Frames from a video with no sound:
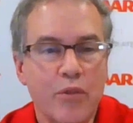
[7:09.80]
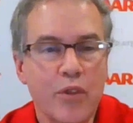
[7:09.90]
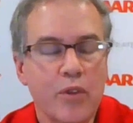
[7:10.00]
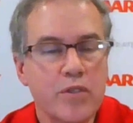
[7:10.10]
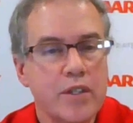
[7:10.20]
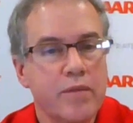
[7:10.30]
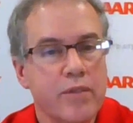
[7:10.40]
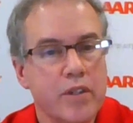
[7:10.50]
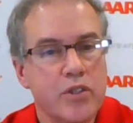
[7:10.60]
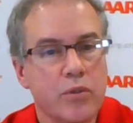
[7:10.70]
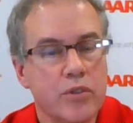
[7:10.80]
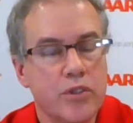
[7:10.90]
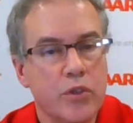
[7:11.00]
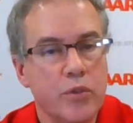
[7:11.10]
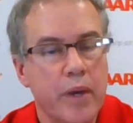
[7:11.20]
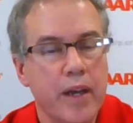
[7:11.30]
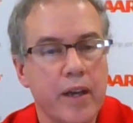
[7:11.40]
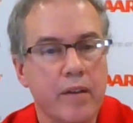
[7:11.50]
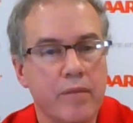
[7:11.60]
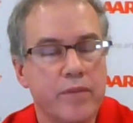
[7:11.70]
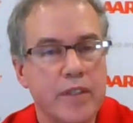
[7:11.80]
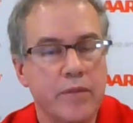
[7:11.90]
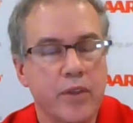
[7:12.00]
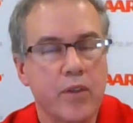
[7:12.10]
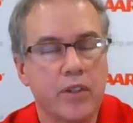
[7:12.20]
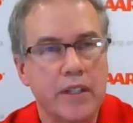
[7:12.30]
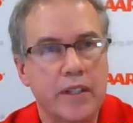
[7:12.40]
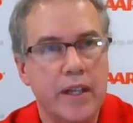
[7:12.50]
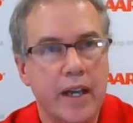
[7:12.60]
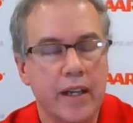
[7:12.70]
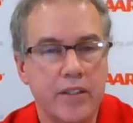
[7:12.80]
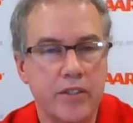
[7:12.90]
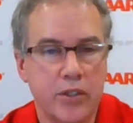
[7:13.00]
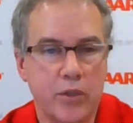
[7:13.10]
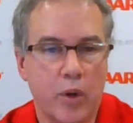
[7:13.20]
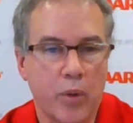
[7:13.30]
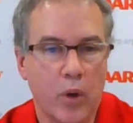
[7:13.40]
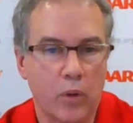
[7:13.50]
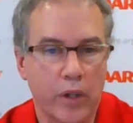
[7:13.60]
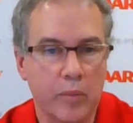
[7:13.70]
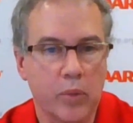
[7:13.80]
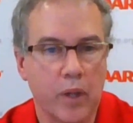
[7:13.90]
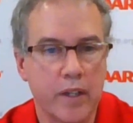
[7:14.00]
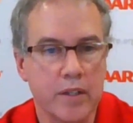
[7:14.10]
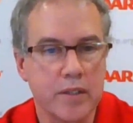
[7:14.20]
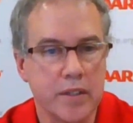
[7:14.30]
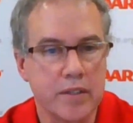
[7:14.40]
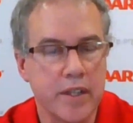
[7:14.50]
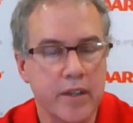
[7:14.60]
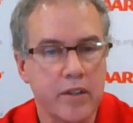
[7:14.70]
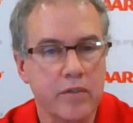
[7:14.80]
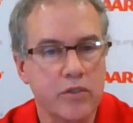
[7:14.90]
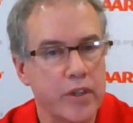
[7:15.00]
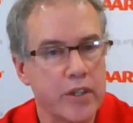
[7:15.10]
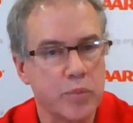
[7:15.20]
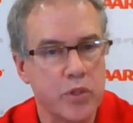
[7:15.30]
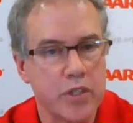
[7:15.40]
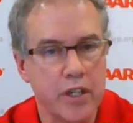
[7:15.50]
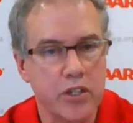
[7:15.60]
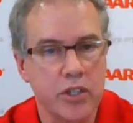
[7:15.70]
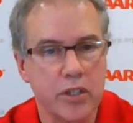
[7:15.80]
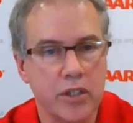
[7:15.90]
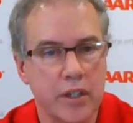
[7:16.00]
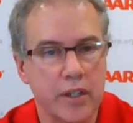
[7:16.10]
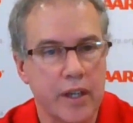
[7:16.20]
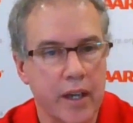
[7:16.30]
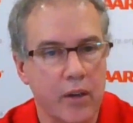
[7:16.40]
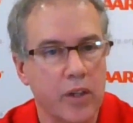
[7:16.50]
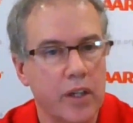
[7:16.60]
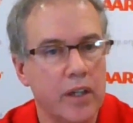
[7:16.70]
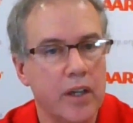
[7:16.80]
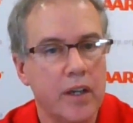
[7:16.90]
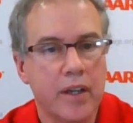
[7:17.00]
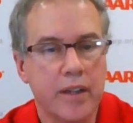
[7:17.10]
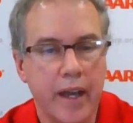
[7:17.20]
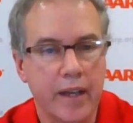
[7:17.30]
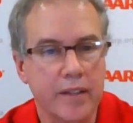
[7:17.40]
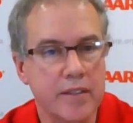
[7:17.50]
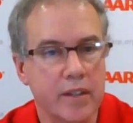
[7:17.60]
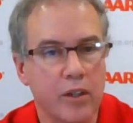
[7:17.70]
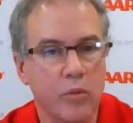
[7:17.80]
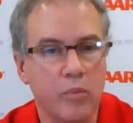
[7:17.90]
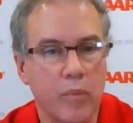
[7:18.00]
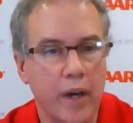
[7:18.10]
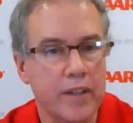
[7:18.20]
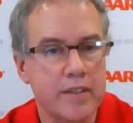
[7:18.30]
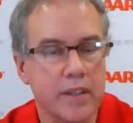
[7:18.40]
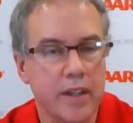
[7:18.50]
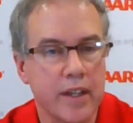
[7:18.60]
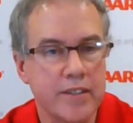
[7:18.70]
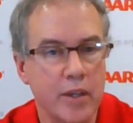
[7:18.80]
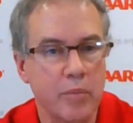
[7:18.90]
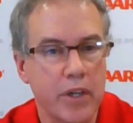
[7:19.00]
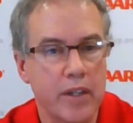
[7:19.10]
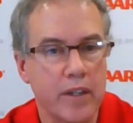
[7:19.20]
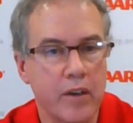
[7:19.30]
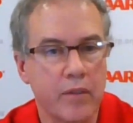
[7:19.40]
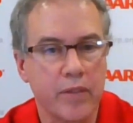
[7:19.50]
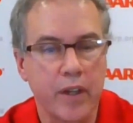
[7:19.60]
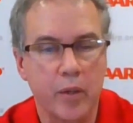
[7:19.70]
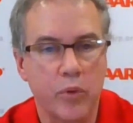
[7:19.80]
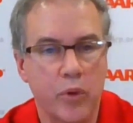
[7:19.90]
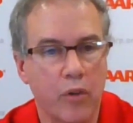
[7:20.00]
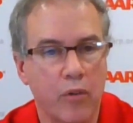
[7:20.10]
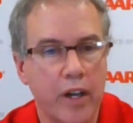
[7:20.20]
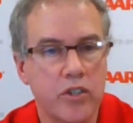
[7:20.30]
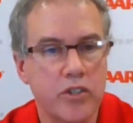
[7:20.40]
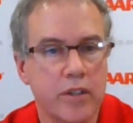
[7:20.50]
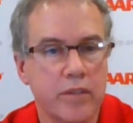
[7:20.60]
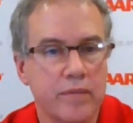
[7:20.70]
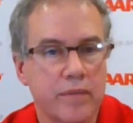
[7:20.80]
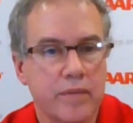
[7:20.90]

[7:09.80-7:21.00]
for those individuals who may have difficulty getting to a polling place, is there transportation in the county that might get somebody there if they prearrange it?